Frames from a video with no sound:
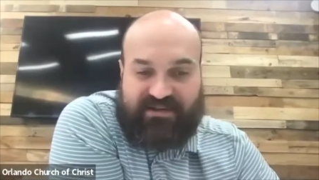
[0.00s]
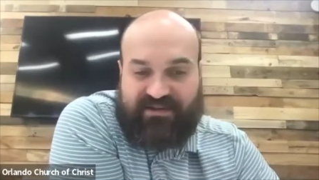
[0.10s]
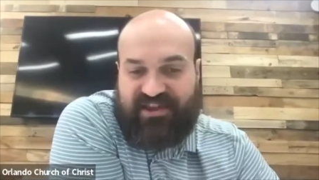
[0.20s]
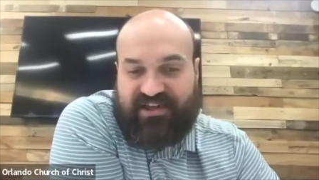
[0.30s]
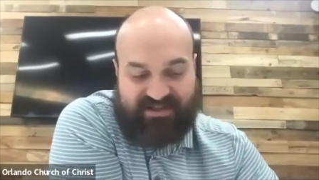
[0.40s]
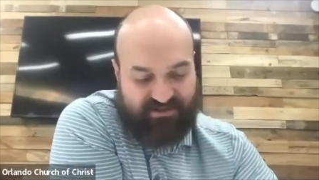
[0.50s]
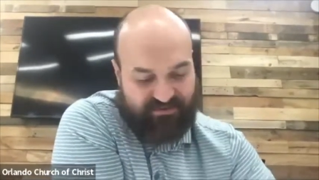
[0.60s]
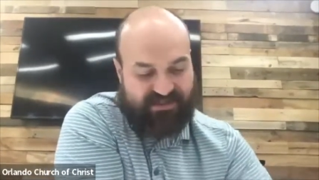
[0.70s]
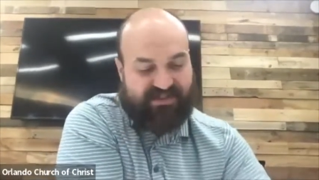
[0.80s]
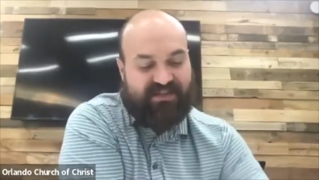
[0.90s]
think to,
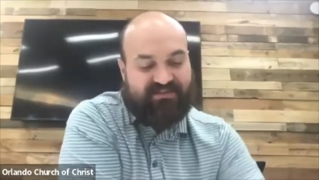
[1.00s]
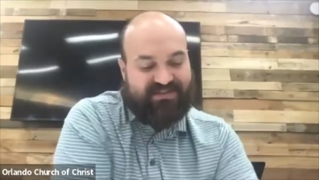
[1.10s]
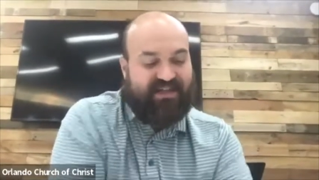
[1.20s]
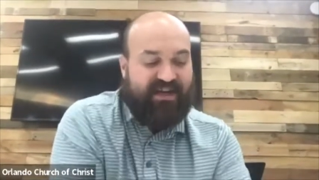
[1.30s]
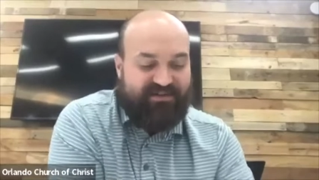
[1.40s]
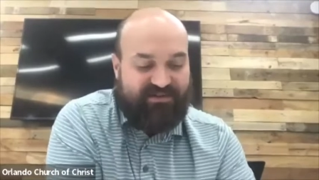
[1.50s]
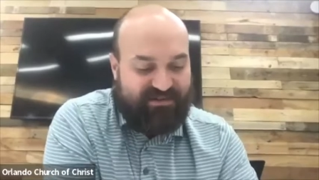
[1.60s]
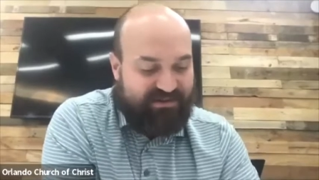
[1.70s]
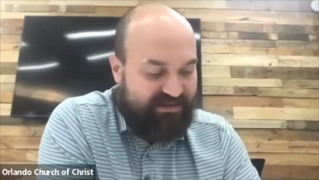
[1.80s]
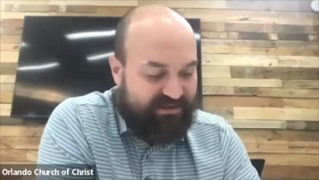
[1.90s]
to give a title
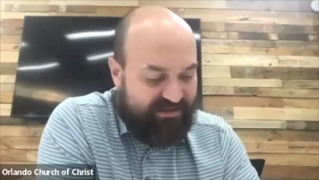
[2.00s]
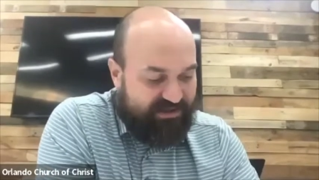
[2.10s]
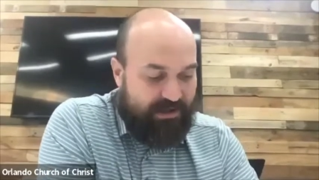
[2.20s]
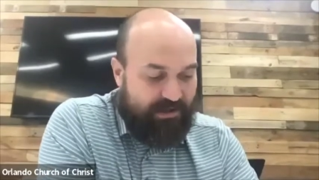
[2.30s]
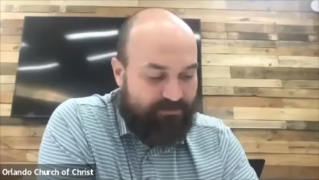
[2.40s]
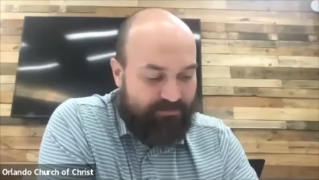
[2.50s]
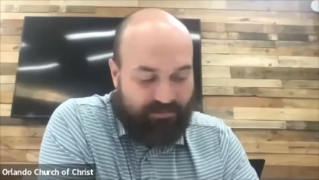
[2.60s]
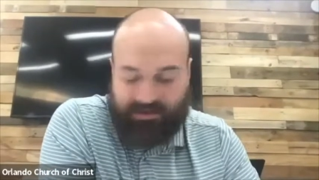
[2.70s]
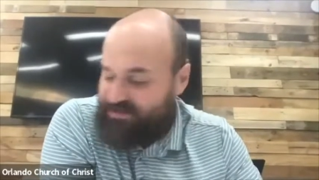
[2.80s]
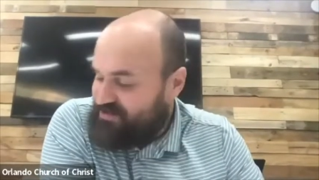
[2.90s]
um,
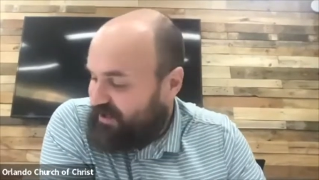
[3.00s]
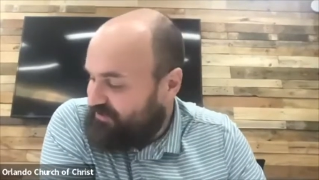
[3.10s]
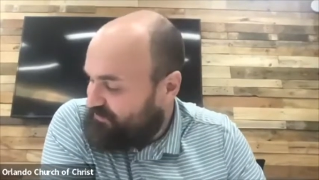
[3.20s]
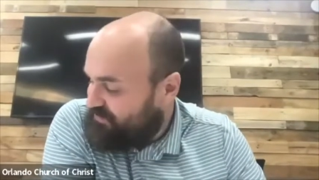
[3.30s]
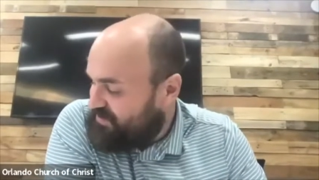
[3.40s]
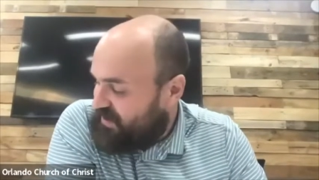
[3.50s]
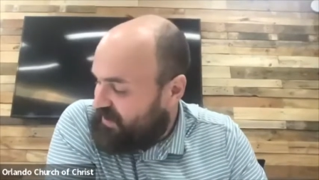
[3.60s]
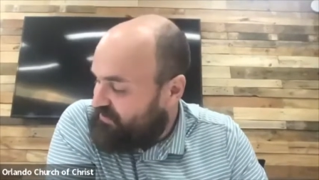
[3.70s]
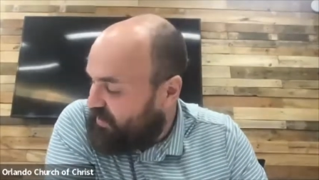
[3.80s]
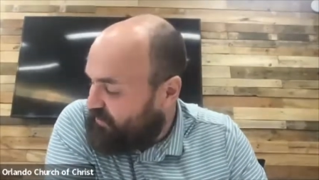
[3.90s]
where it's not, it's
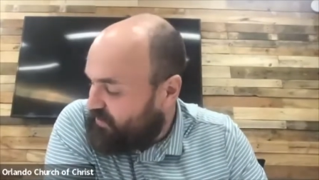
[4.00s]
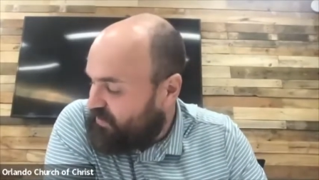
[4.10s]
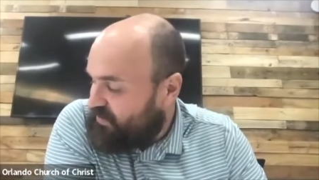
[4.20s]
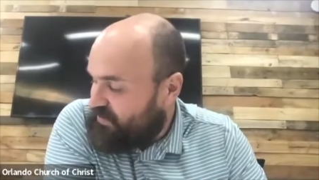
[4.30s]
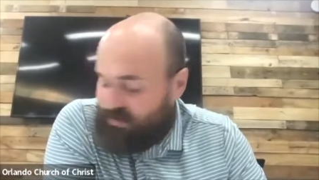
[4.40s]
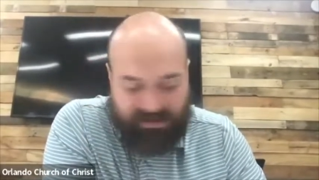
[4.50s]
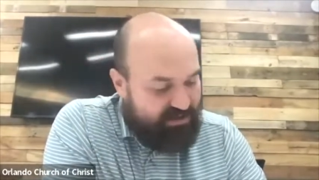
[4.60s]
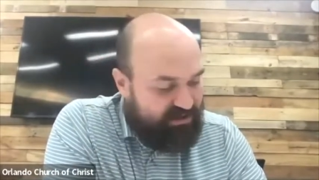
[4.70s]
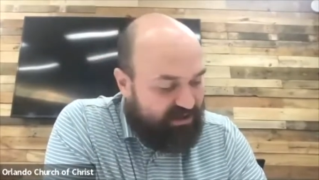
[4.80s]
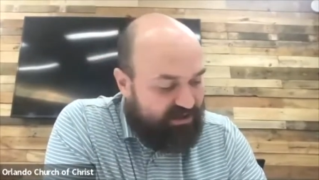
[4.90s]
not there. But
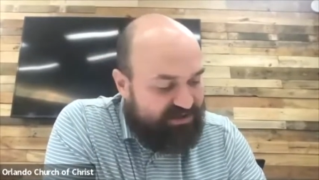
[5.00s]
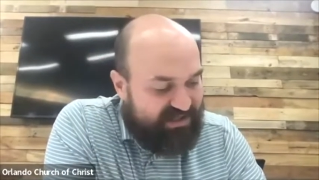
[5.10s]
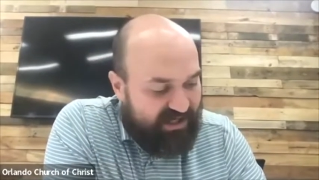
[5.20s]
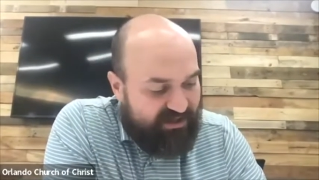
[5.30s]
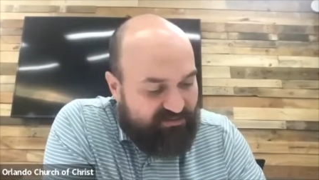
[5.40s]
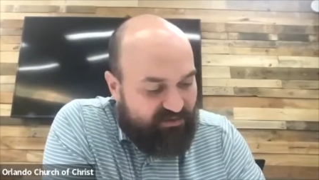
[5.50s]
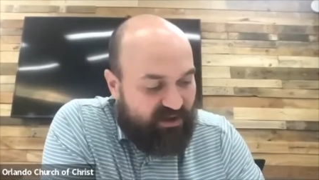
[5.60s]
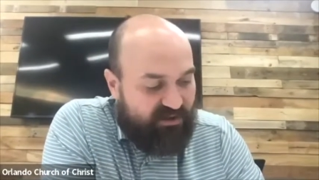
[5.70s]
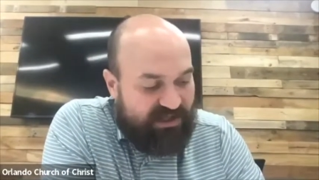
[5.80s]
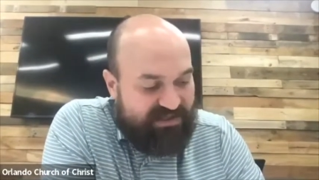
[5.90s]
uh, the title for
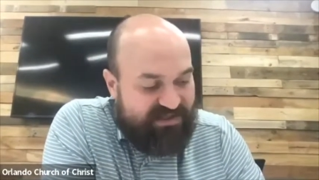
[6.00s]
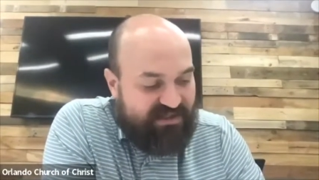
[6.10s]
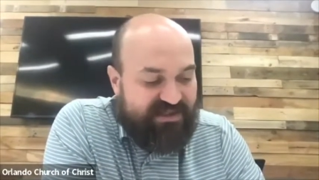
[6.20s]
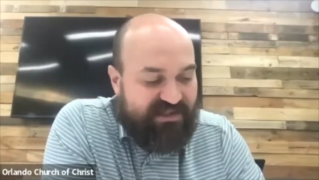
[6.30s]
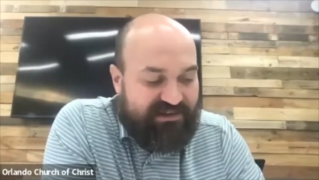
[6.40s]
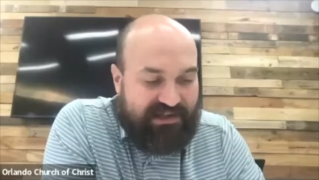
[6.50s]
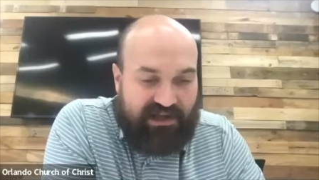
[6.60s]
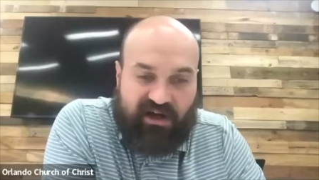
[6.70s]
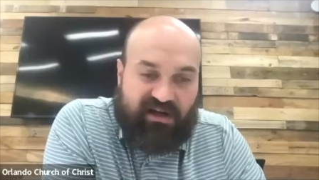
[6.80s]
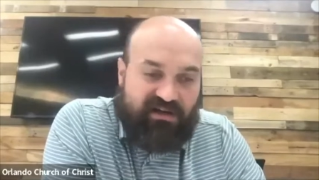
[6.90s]
our lesson is The
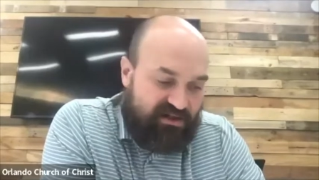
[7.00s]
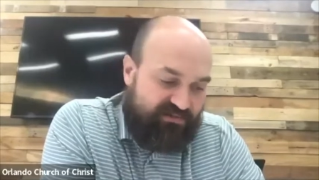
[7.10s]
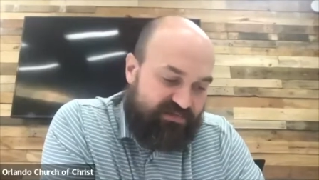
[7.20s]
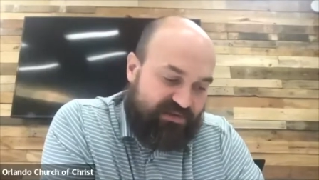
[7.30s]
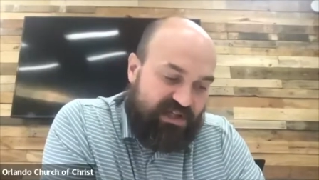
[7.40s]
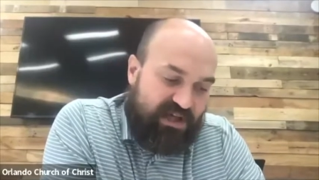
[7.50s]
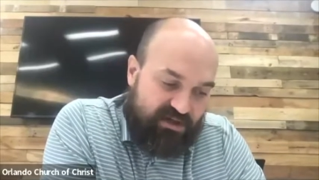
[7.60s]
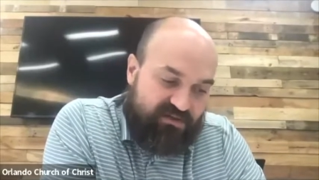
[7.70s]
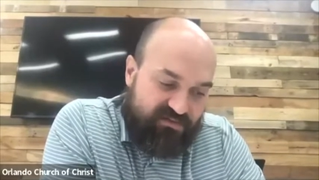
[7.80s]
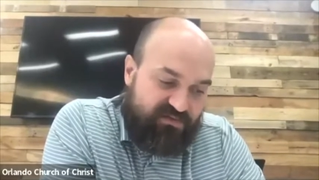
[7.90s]
Law of
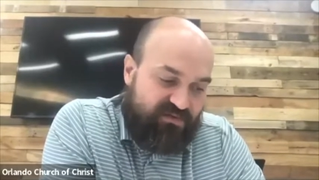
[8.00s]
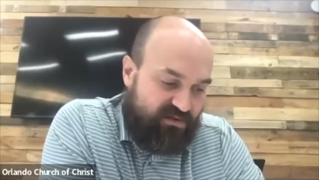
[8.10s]
Love.